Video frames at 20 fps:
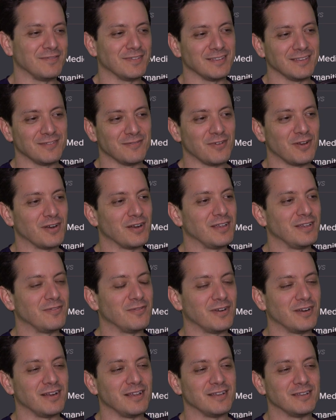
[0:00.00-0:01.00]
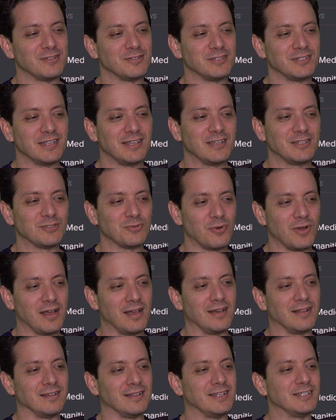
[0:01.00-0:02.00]
That's very, very interesting as
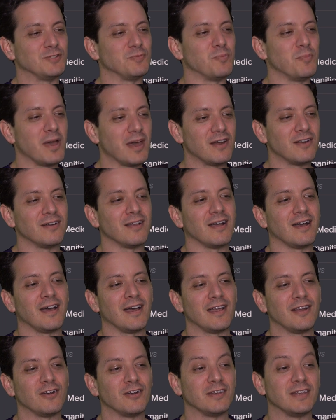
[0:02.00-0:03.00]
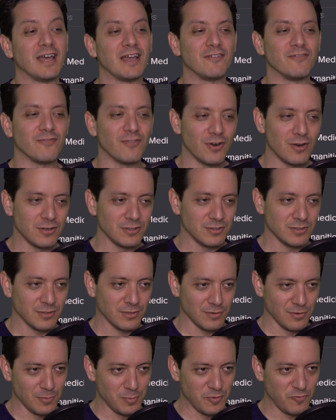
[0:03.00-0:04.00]
well. It's better to hire a diverse
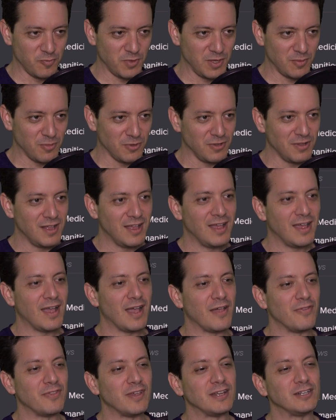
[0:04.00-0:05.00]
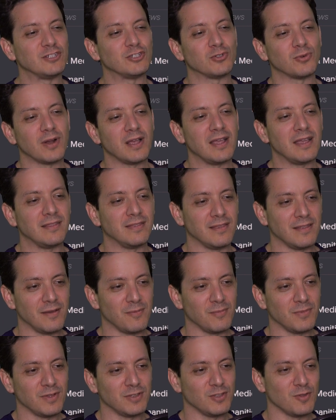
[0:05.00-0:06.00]
group of people and then train
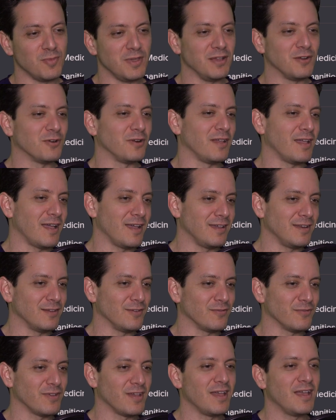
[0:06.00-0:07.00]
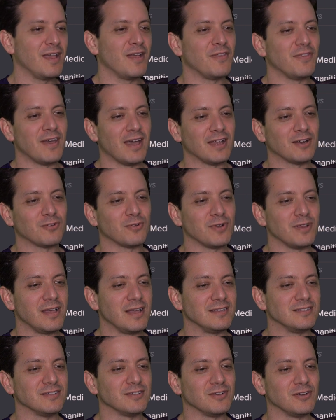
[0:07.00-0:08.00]
them to be creative. That
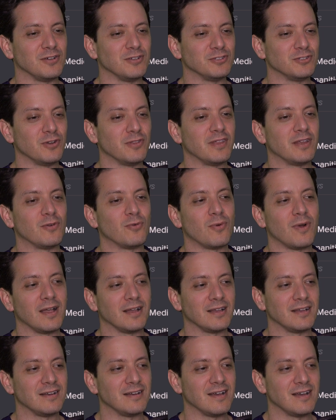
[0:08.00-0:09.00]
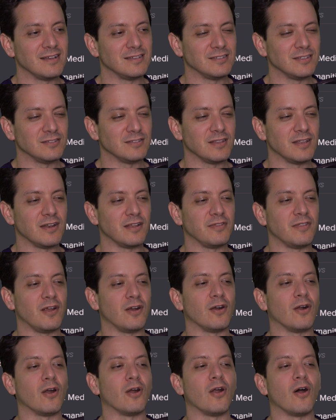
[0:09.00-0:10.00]
creates a culture that recognizes that if
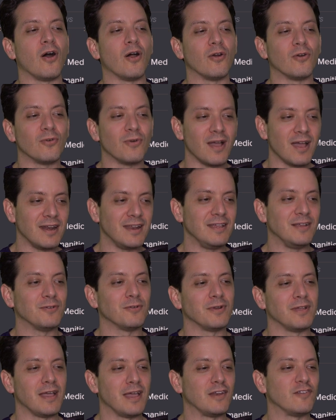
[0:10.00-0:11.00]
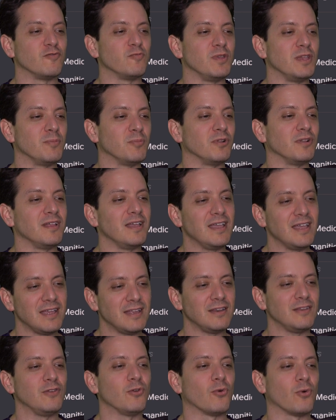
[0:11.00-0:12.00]
there are already creative people
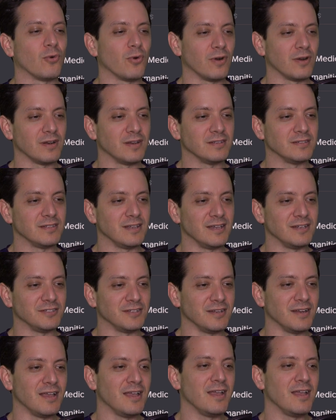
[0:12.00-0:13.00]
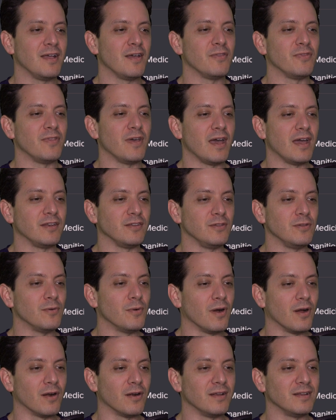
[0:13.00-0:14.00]
in your organization, that you
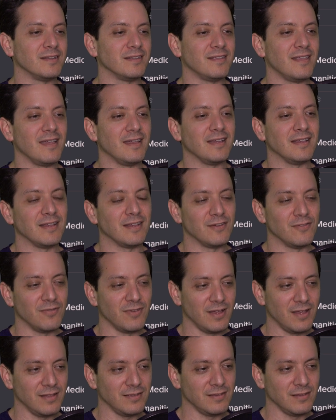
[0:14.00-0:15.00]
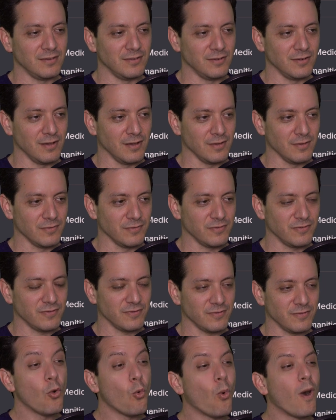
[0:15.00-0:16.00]
aren't taking advantage
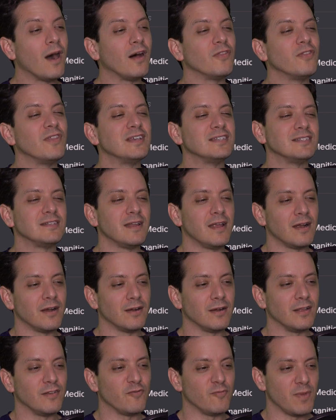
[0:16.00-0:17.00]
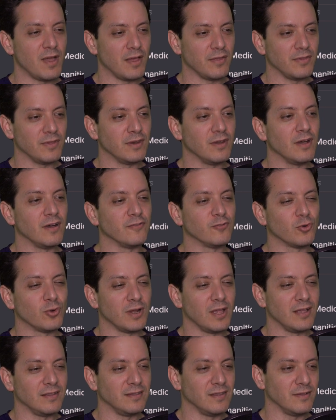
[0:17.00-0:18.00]
of. While this narrative method of
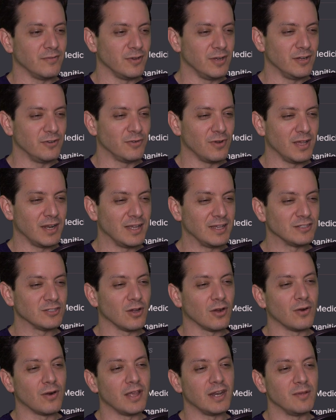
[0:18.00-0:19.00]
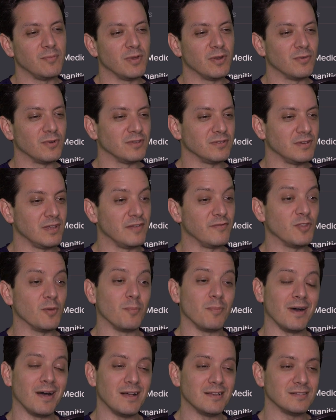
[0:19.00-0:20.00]
creativity training has already been received
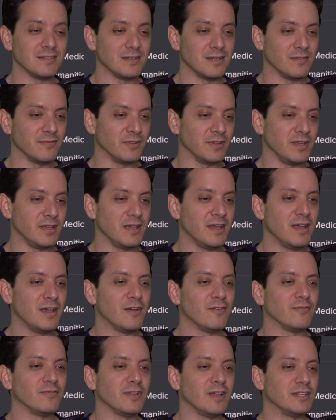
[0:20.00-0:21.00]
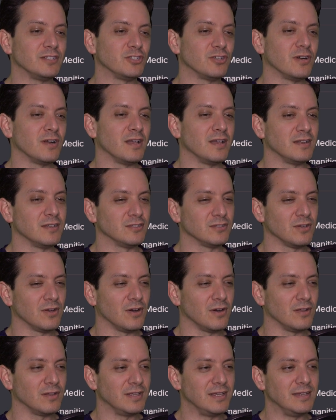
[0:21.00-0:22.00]
positively, Fletcher and his
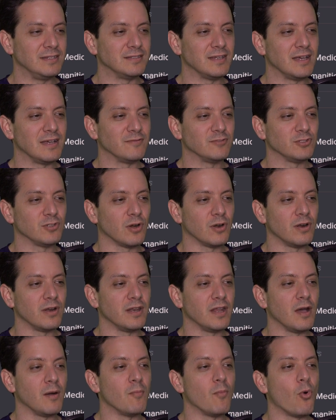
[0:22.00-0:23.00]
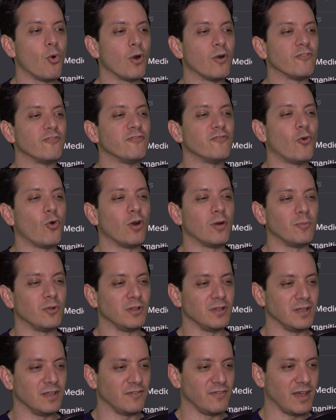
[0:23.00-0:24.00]
colleagues have started a more
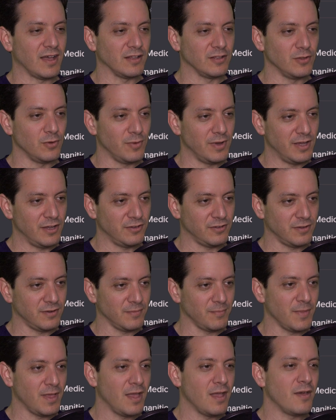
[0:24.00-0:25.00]
formal evaluation.